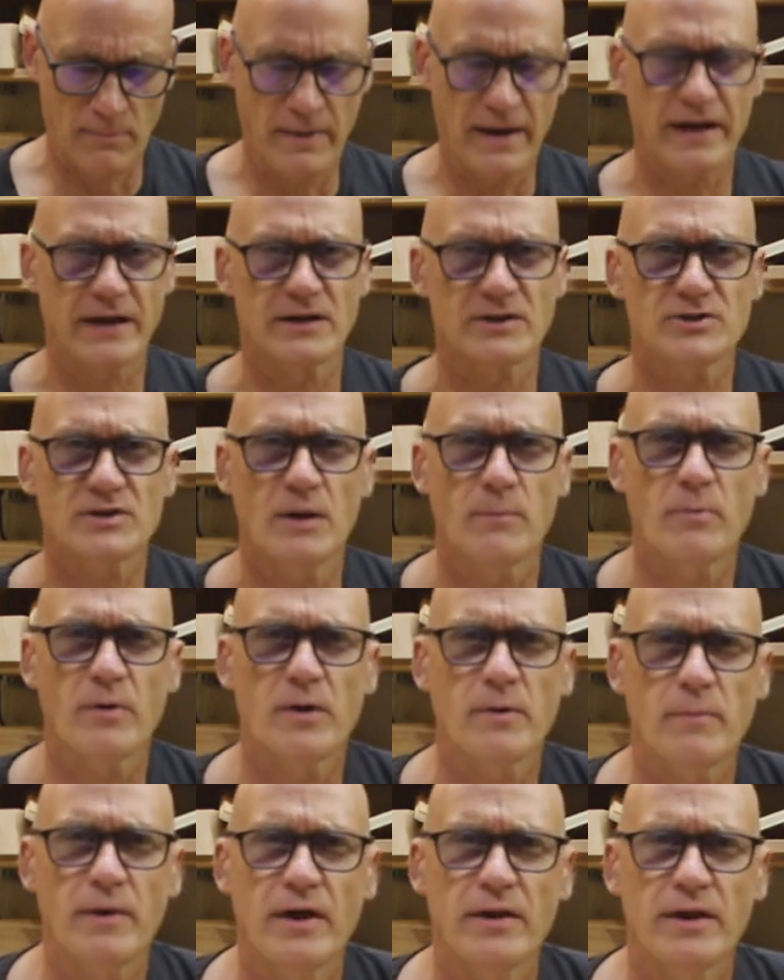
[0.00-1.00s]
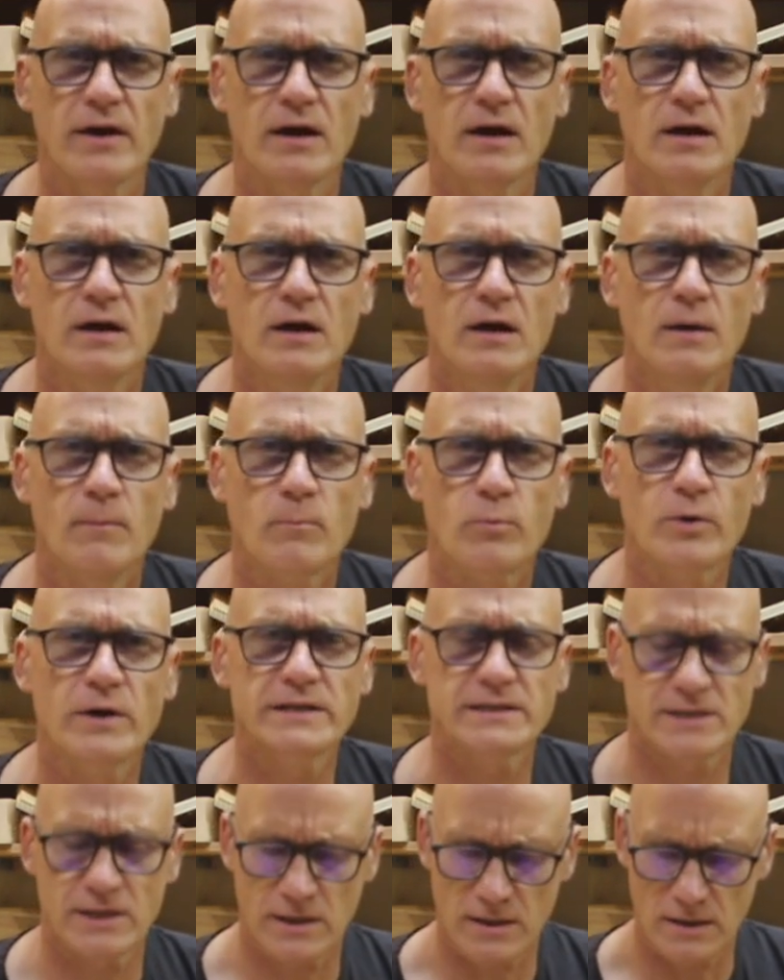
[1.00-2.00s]
bigger, so I put them on the
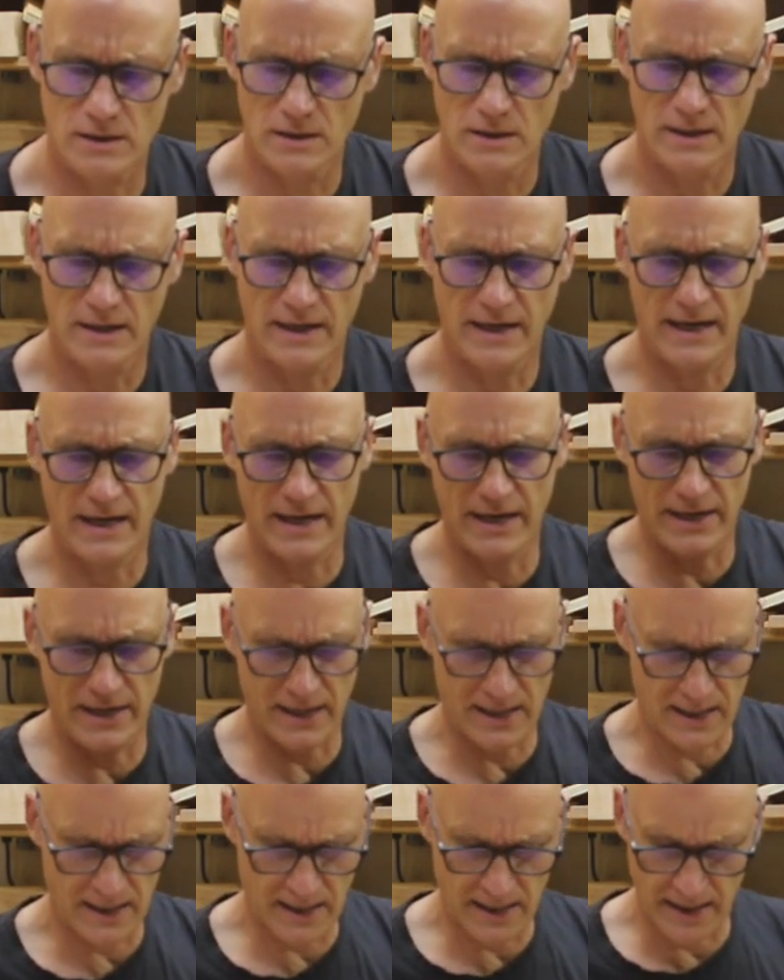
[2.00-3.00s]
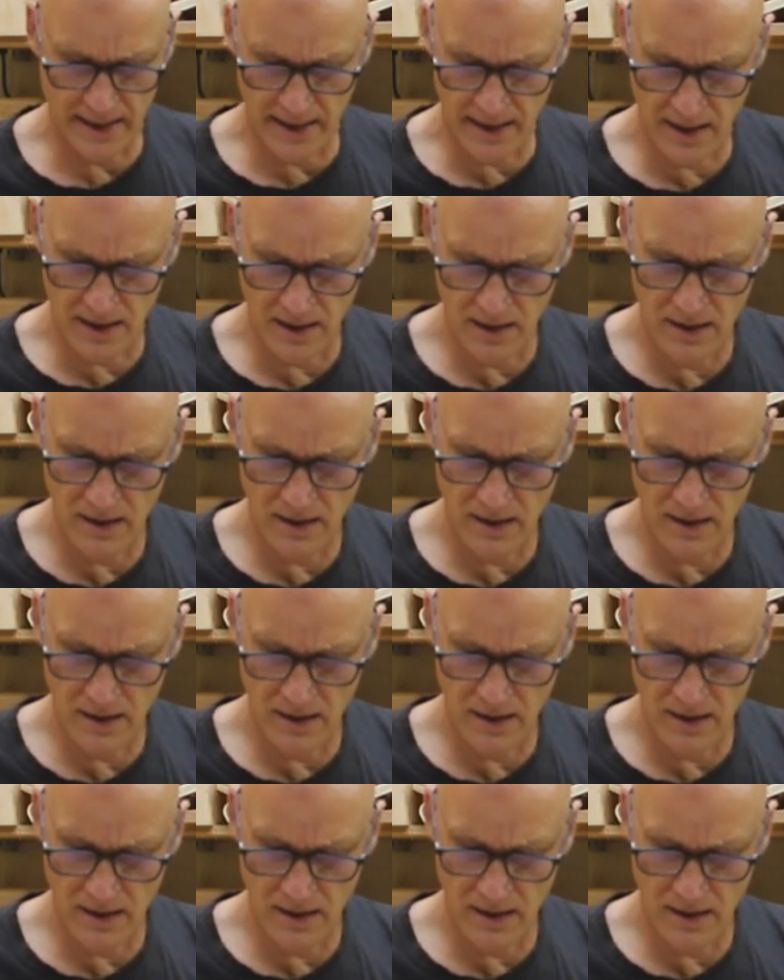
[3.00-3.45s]
printer and I